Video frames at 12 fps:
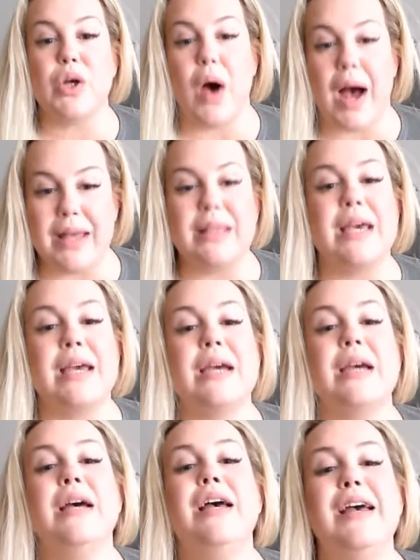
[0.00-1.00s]
I think
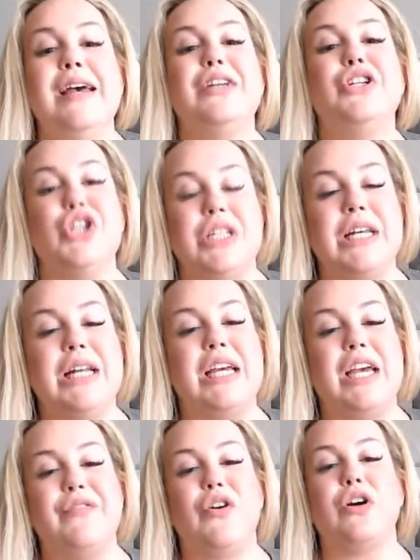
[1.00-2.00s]
she's going to
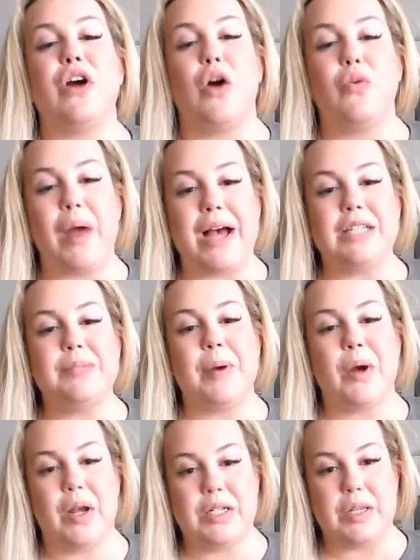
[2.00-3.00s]
give her a
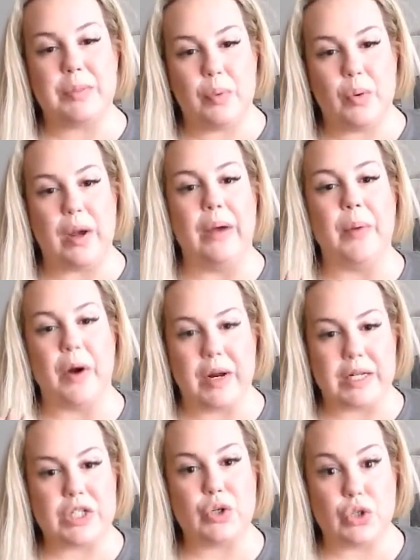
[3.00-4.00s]
raspberry to the point where
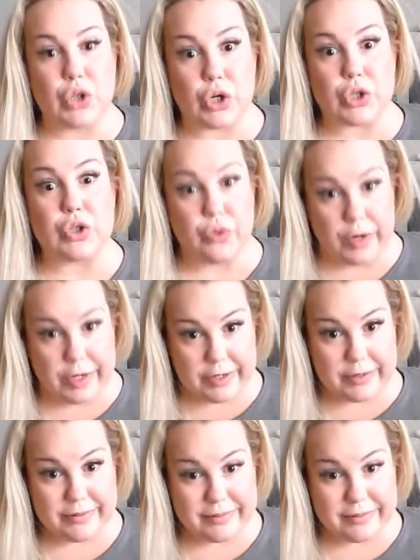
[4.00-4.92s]
it turns green.